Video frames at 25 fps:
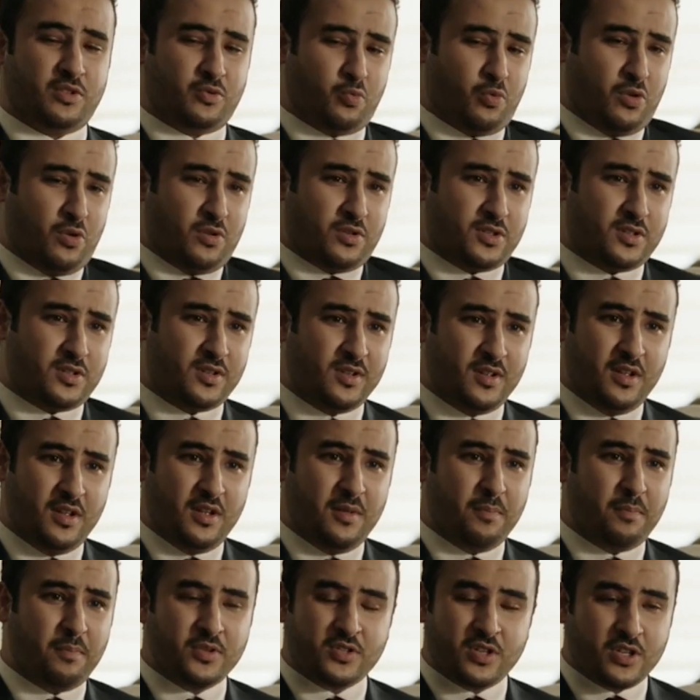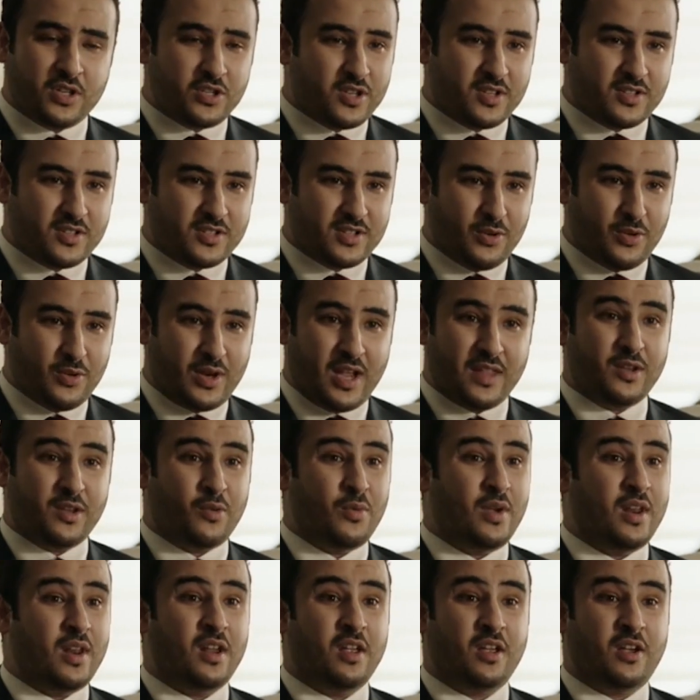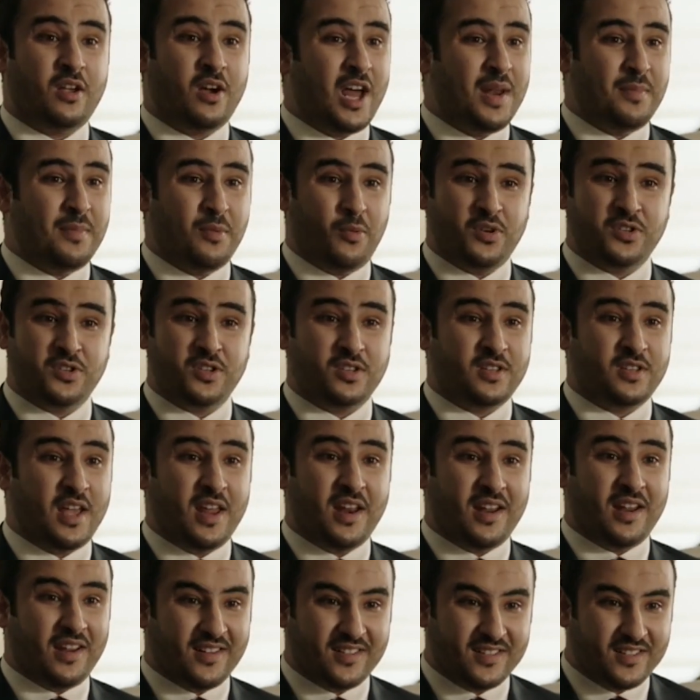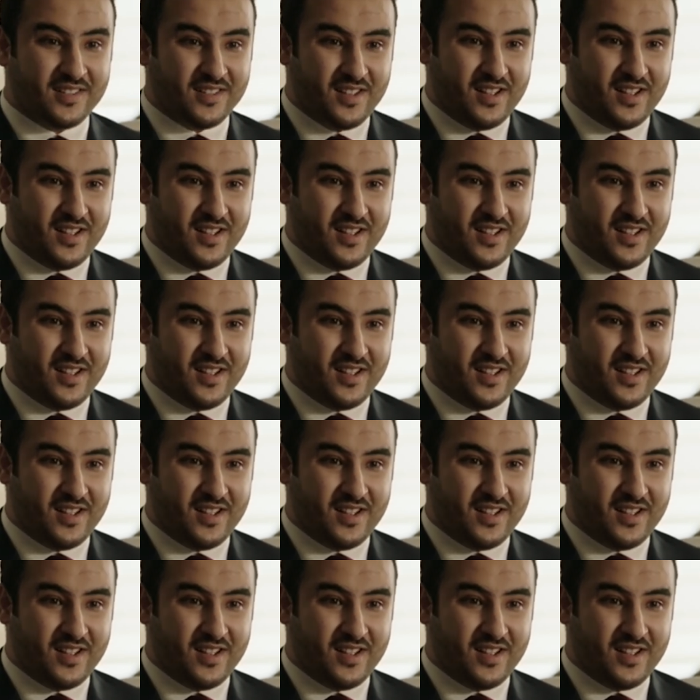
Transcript: worse positions. Look at the Iranian economy. Where's it heading?